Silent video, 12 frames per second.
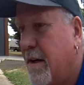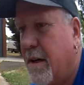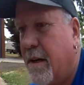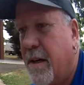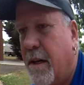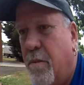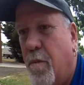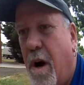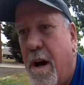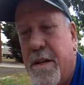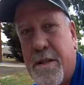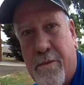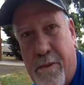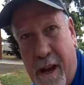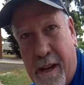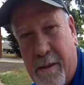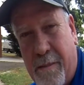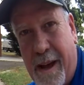It weighs
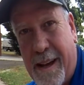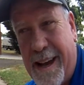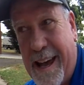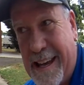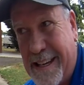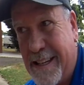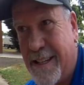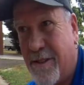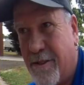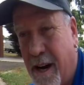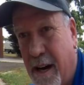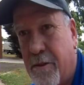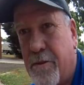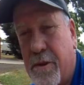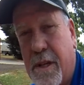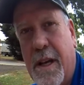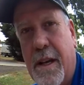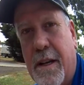around about 80 to 100
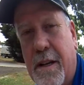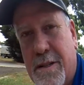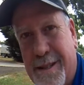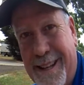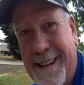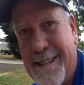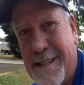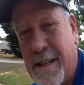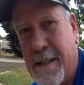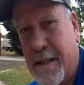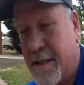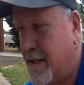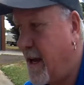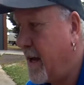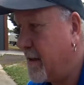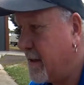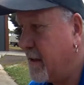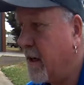kilos less than your
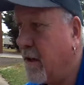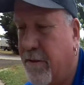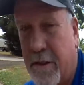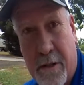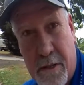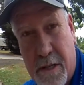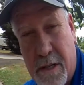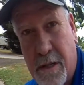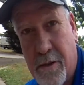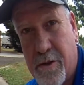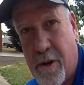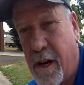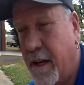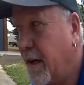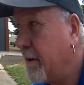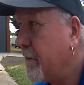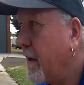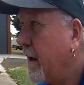standard galvanized steel trailer,
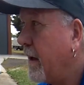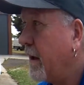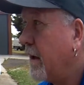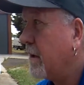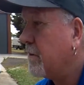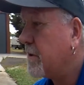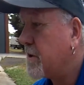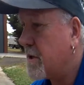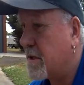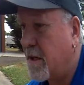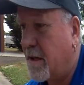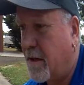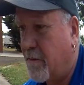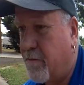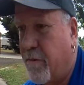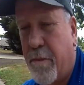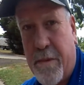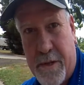which is a
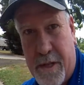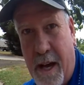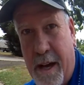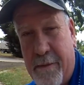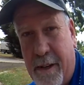ripper saving.